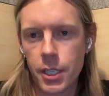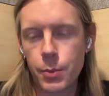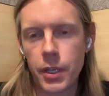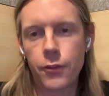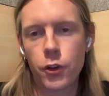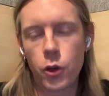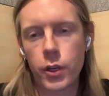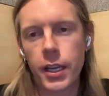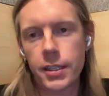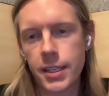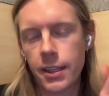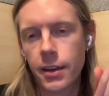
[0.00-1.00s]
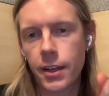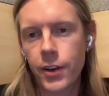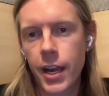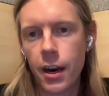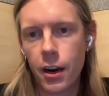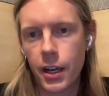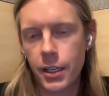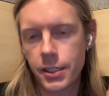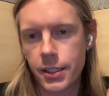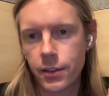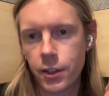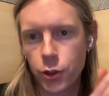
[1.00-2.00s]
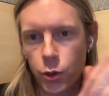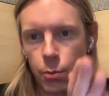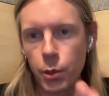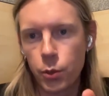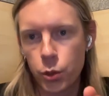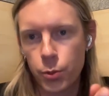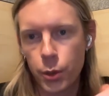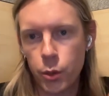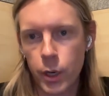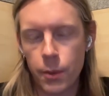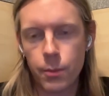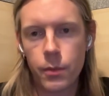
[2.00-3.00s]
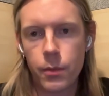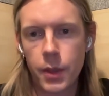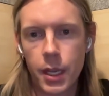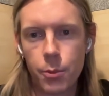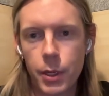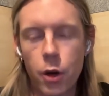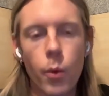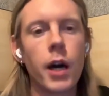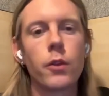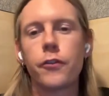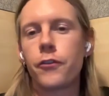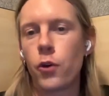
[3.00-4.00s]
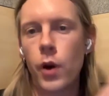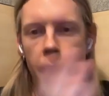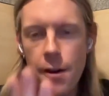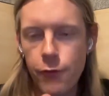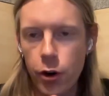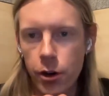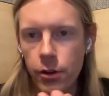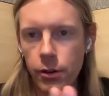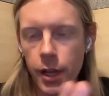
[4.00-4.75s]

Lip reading: but if you're looking at Scandinavian Airlines and their Eurobonus program, they've been around forever,